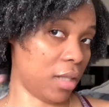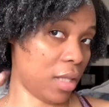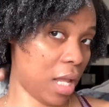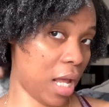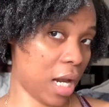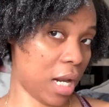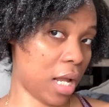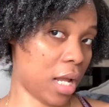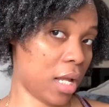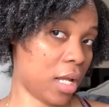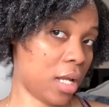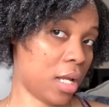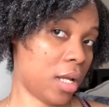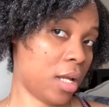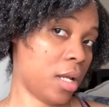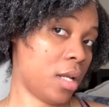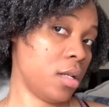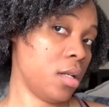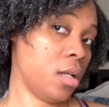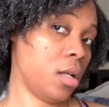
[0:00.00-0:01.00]

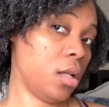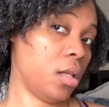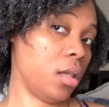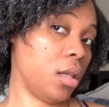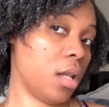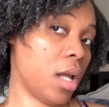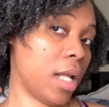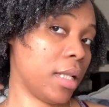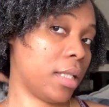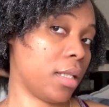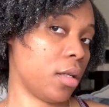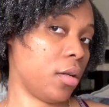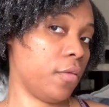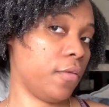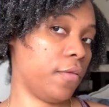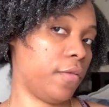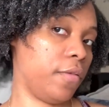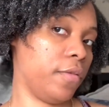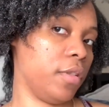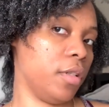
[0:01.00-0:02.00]
lots
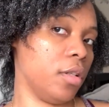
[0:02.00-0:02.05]
of,